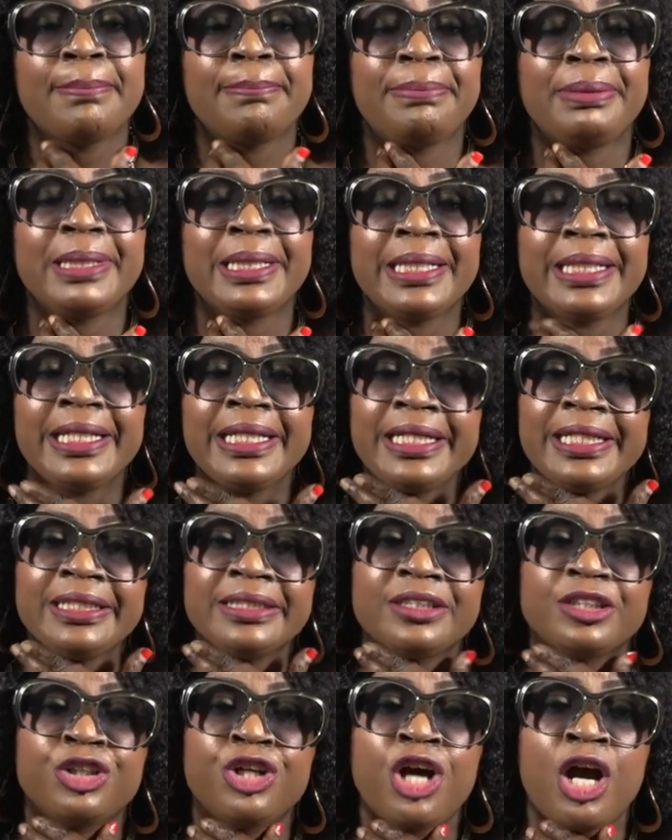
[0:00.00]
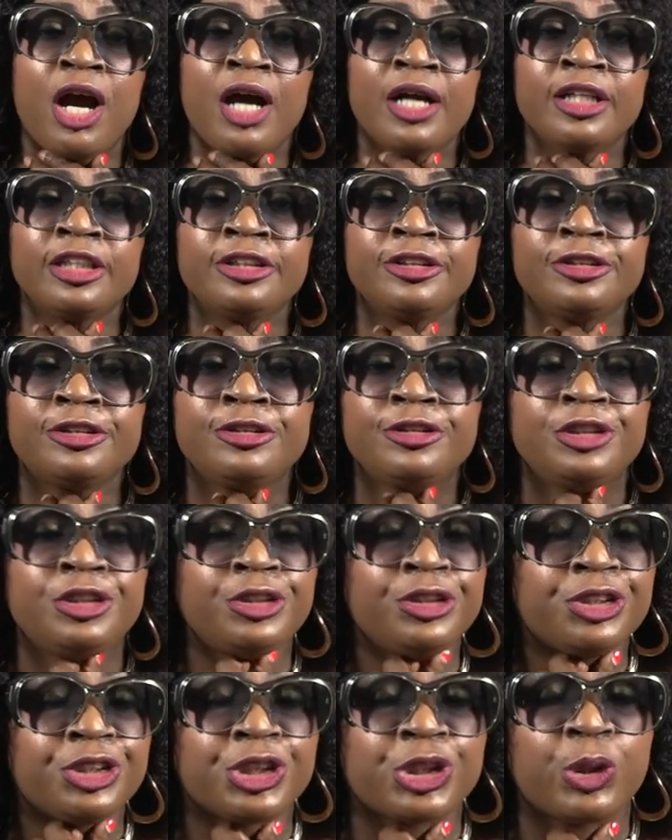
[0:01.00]
Please gargle,
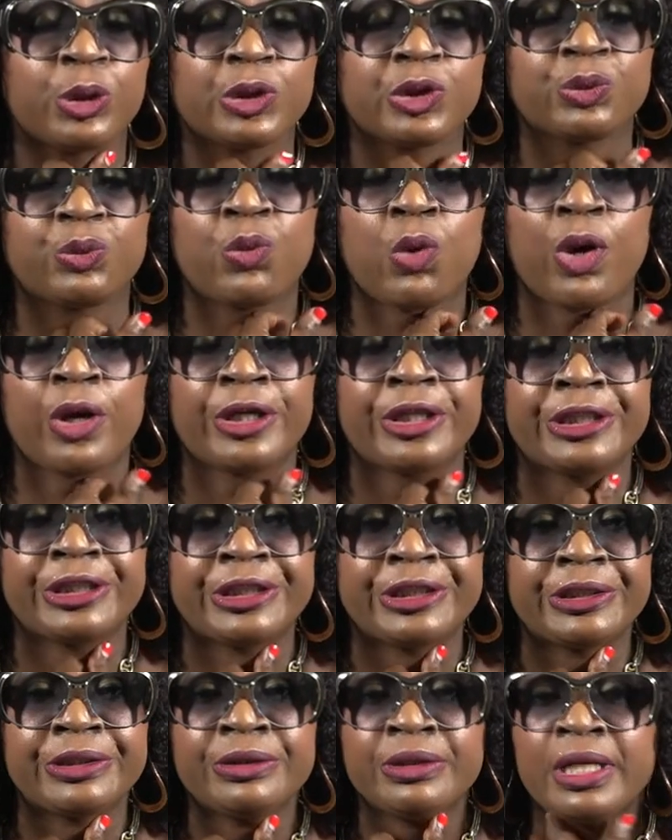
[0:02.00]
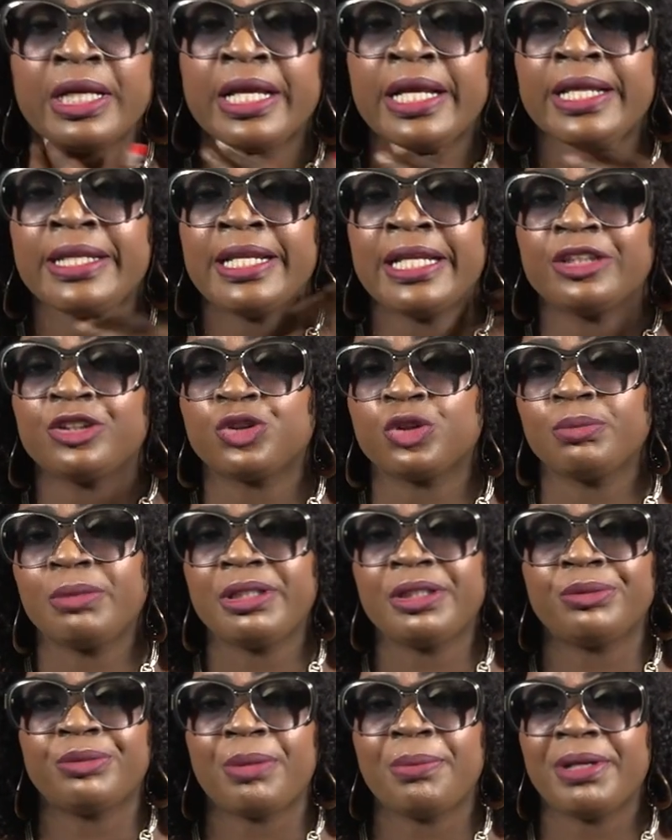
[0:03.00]
use salt water. There's so
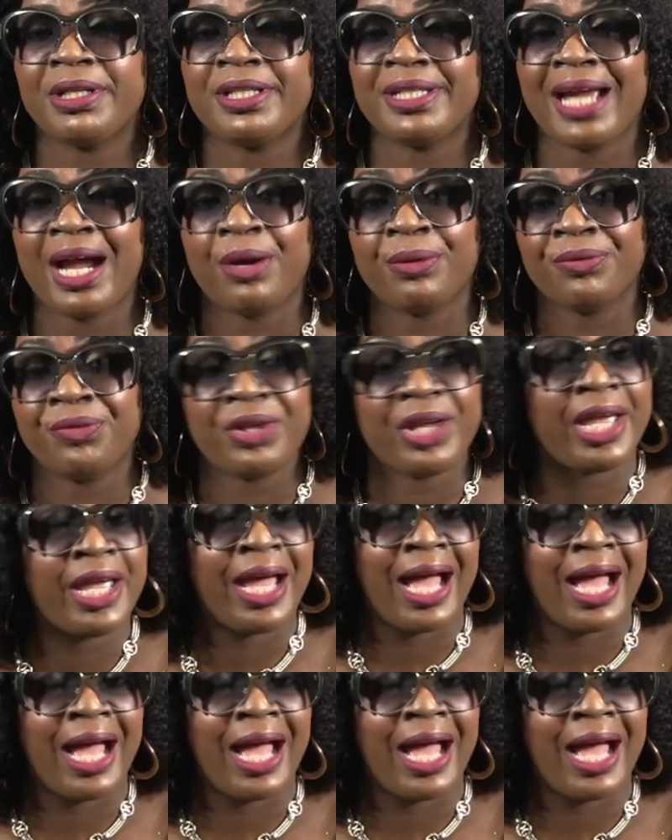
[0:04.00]
many remedy out there.